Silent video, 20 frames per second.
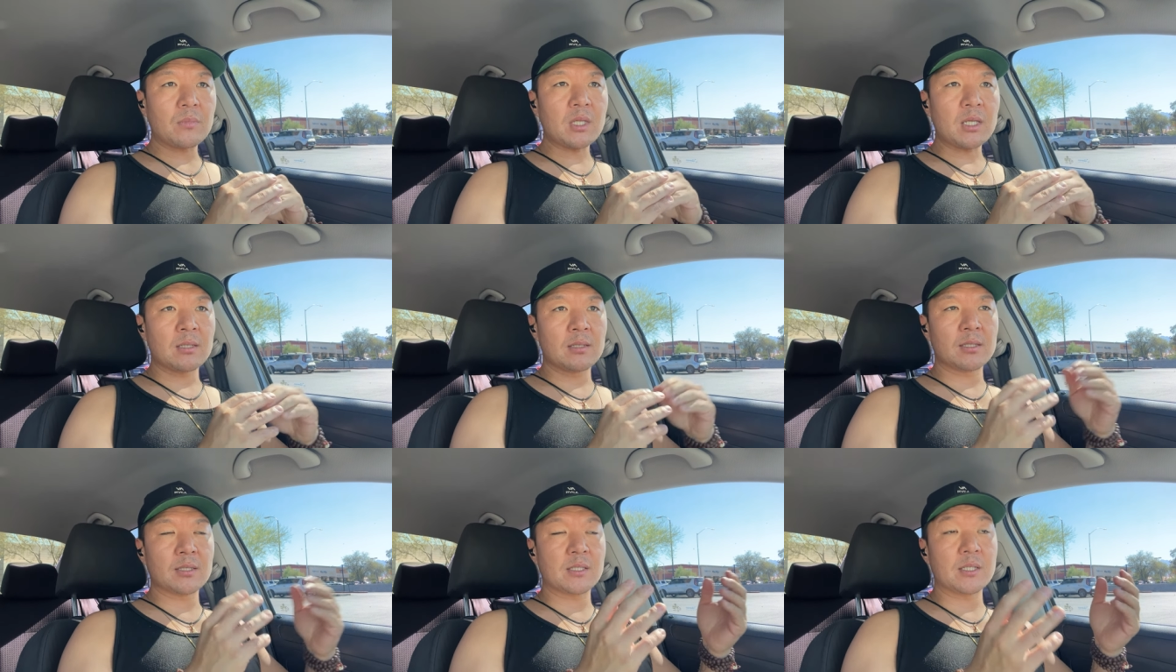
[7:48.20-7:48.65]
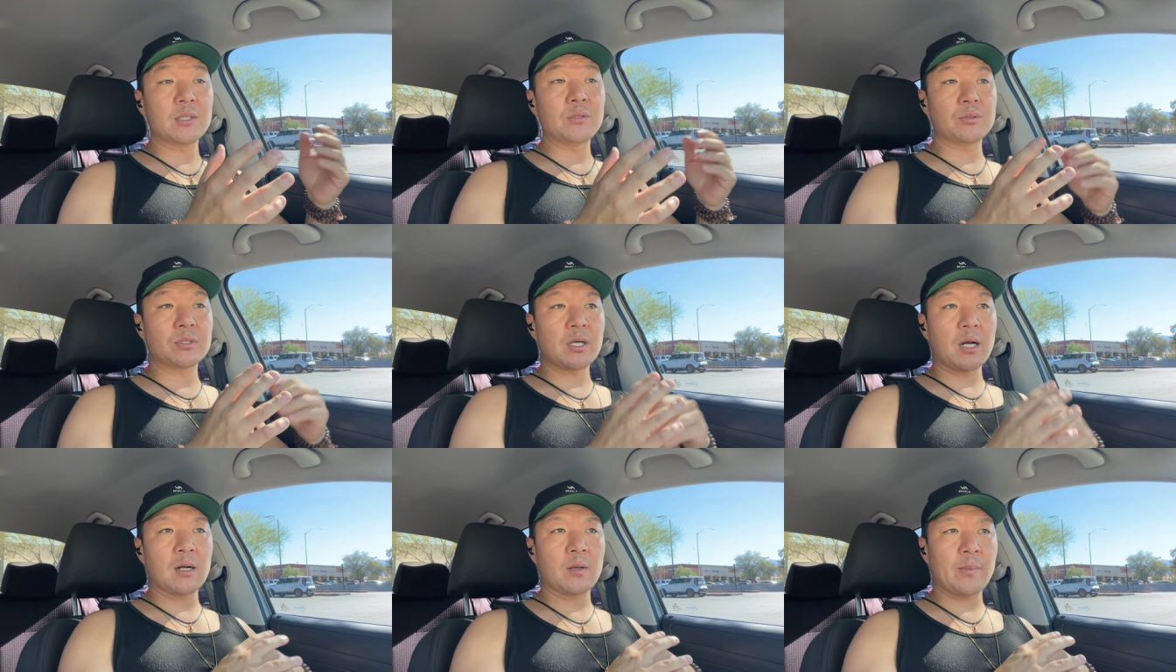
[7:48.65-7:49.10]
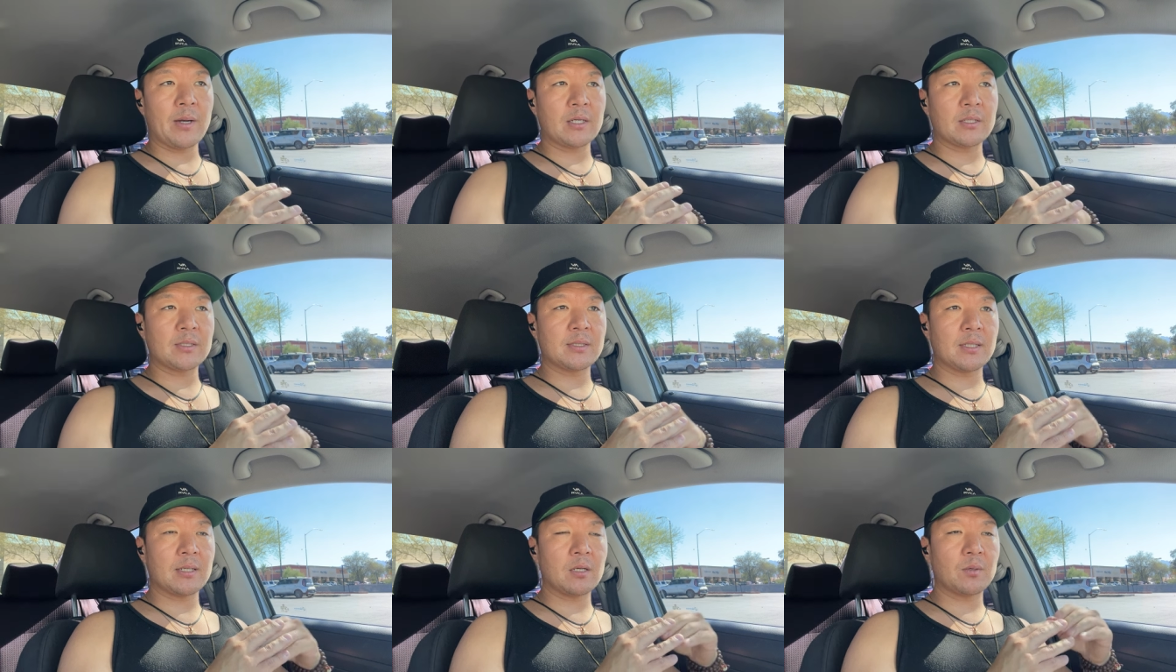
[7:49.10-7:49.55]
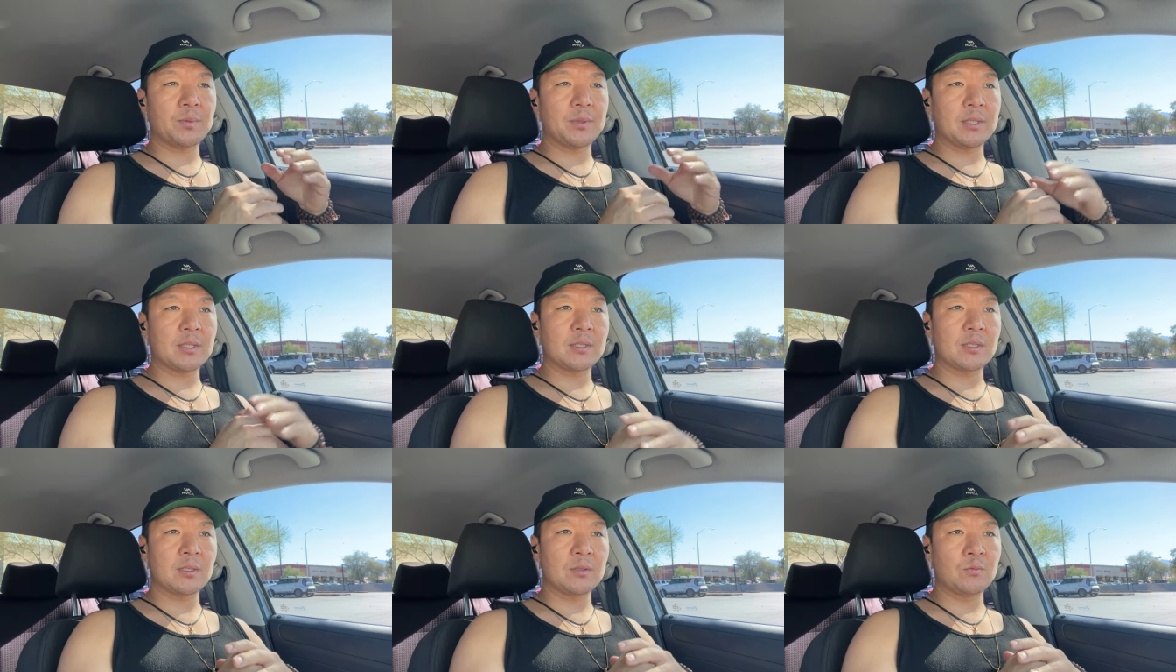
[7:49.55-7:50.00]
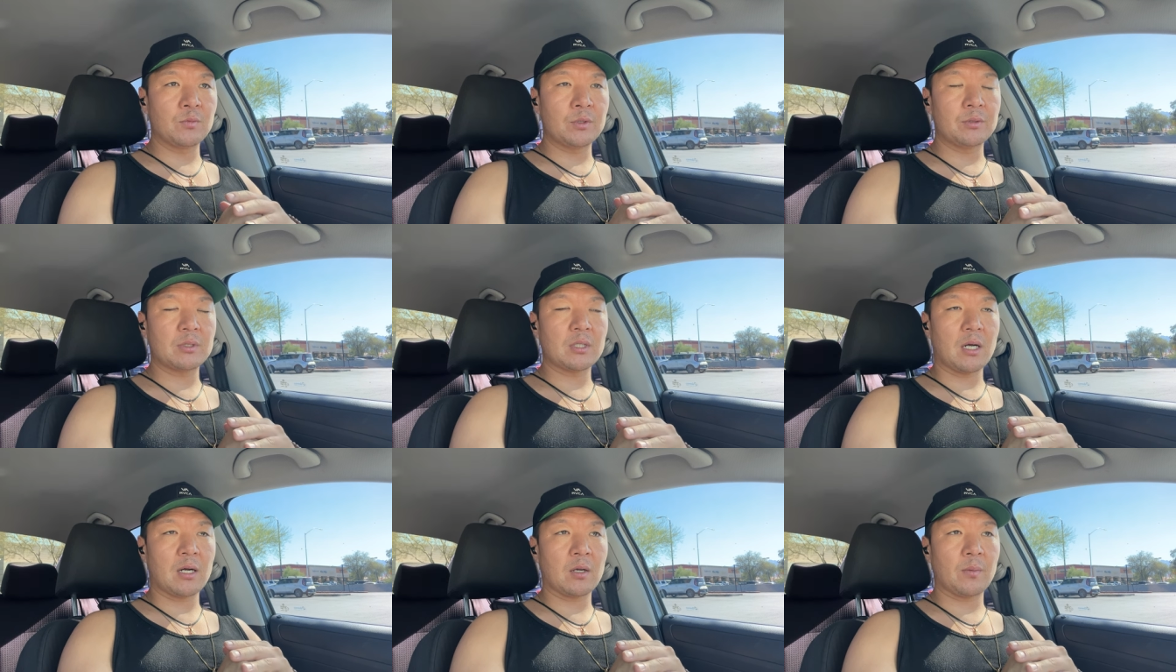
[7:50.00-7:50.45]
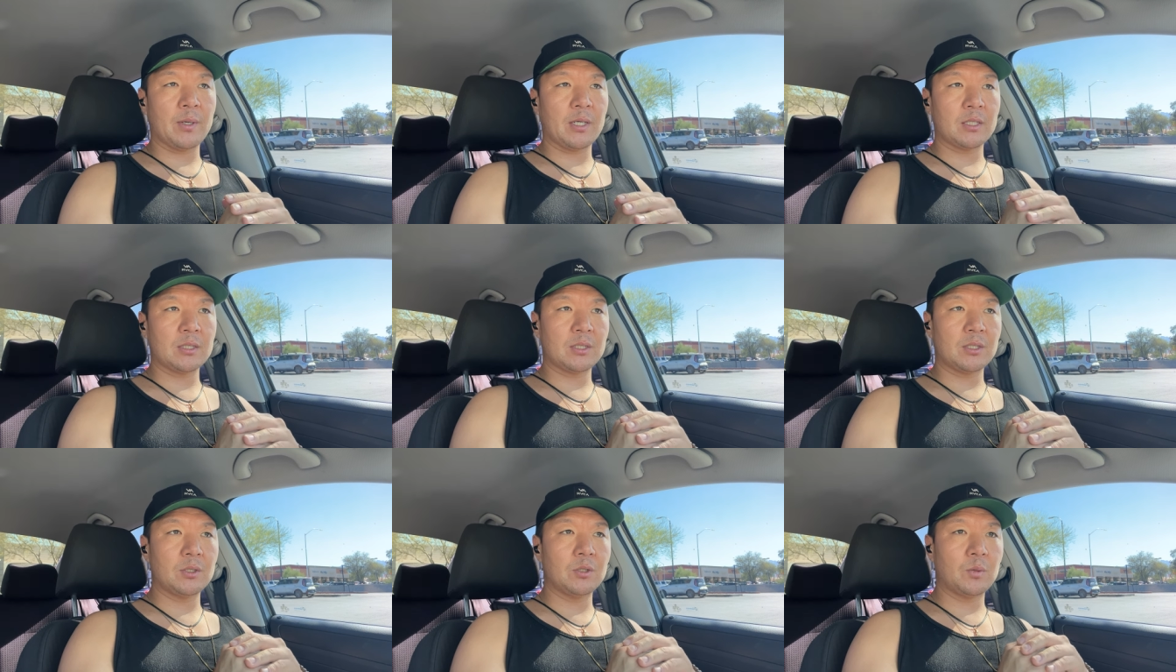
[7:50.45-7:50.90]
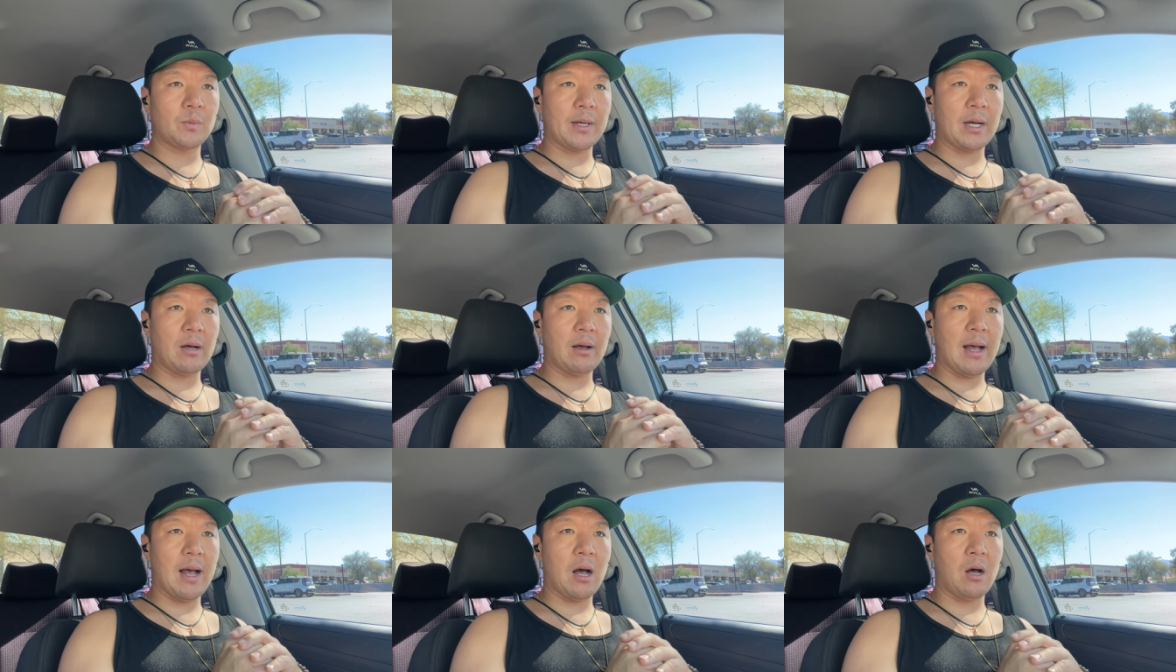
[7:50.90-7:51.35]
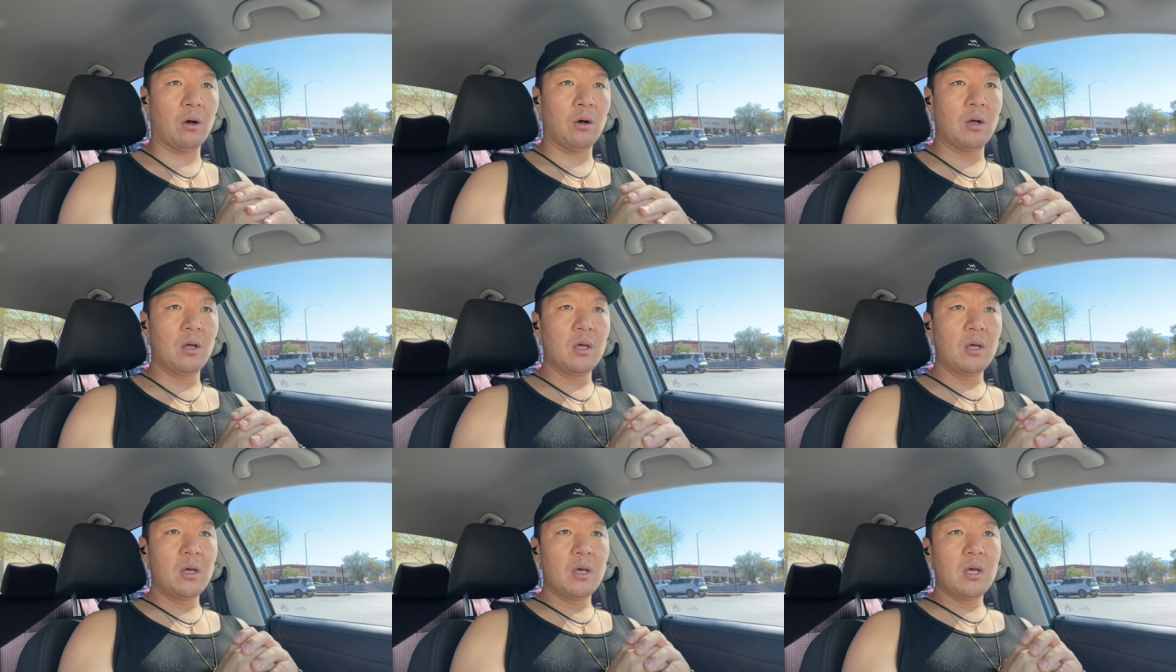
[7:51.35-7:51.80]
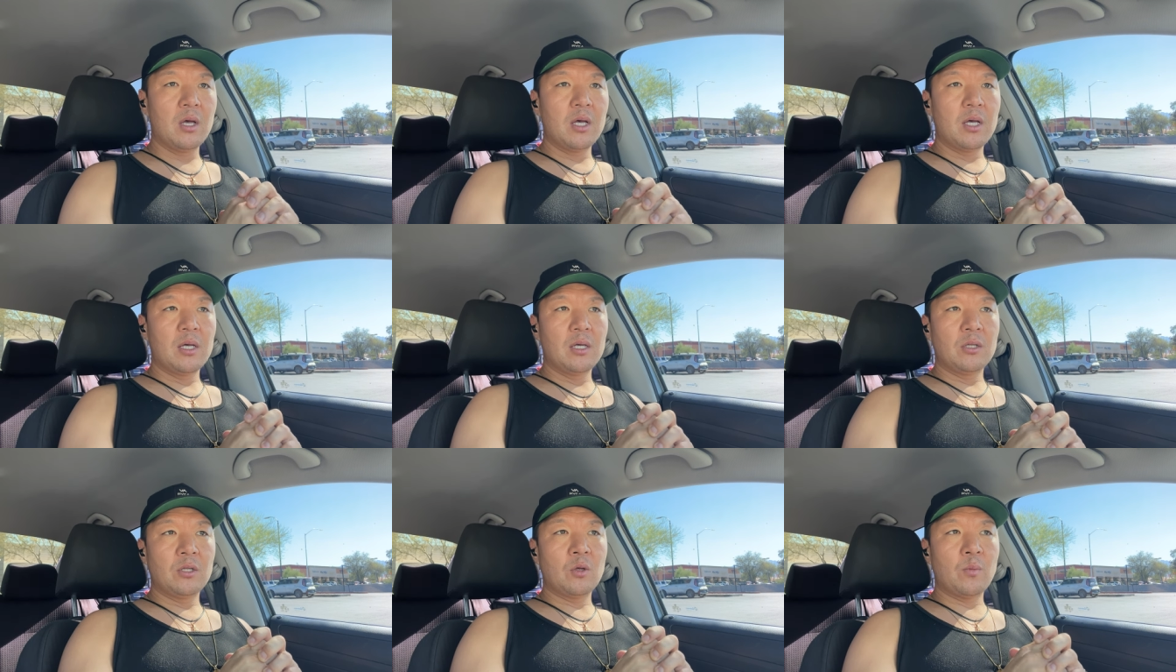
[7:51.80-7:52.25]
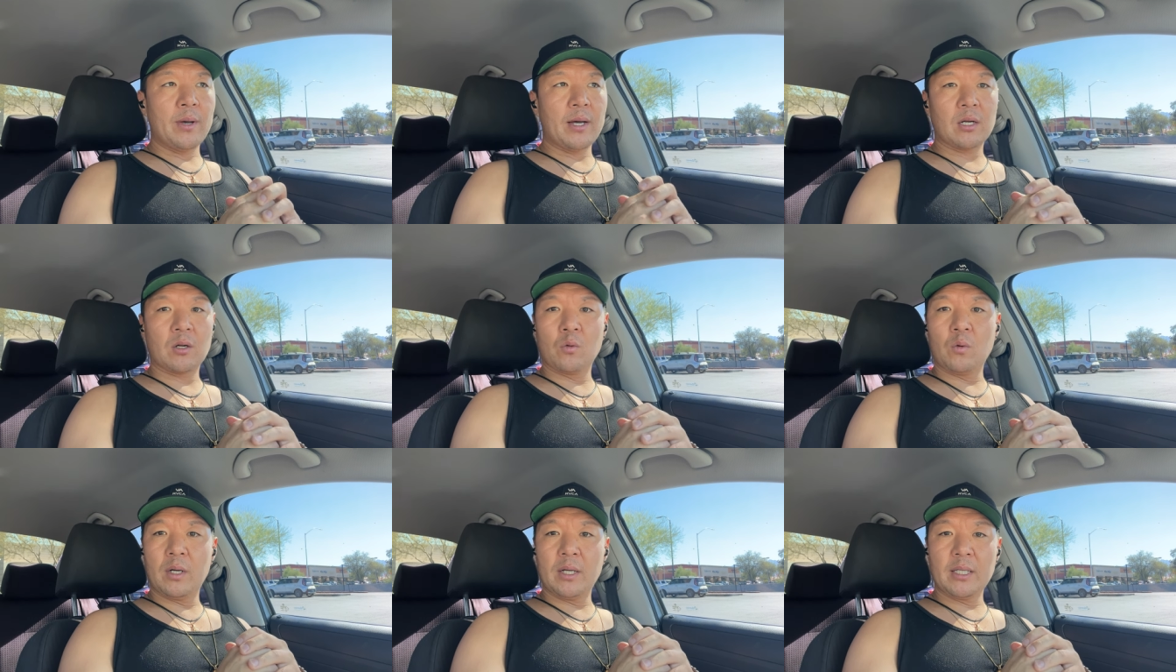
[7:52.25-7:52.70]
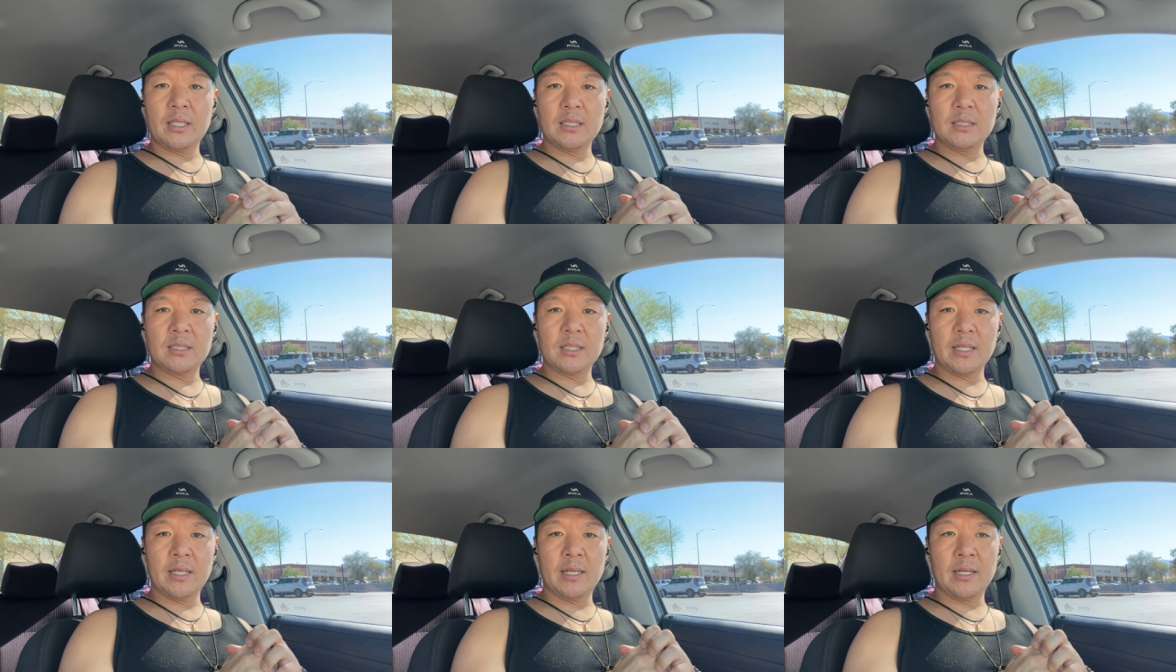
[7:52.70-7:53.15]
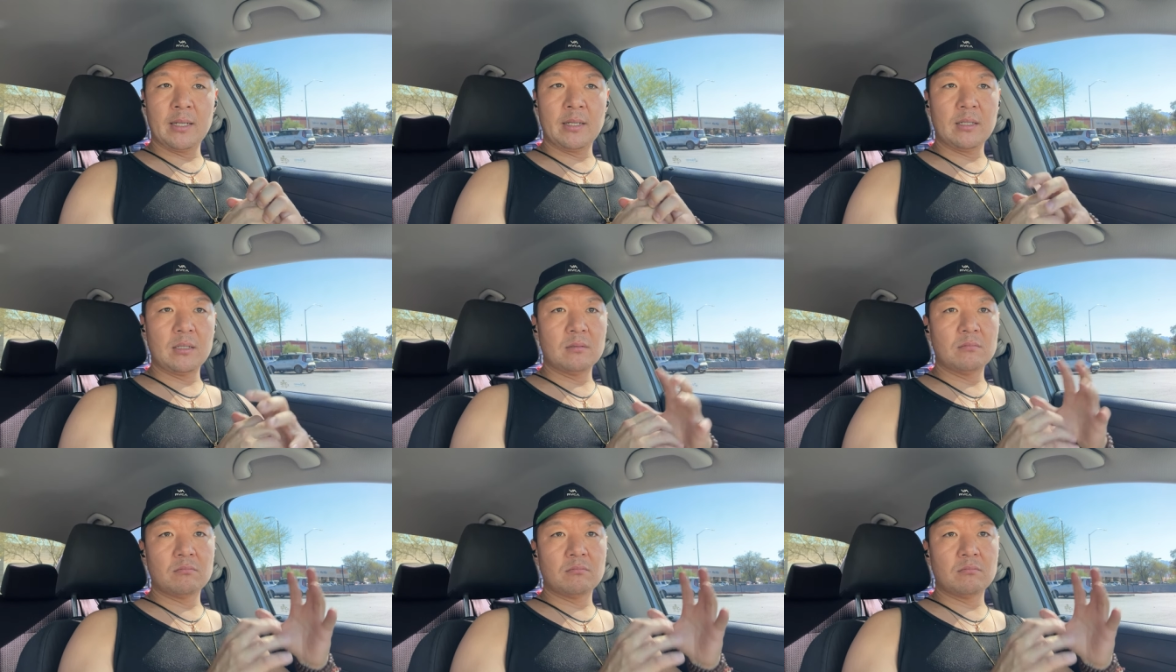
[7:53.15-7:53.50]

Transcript: this, he would talk about his therapist and we would talk about it too, about how no matter what he did,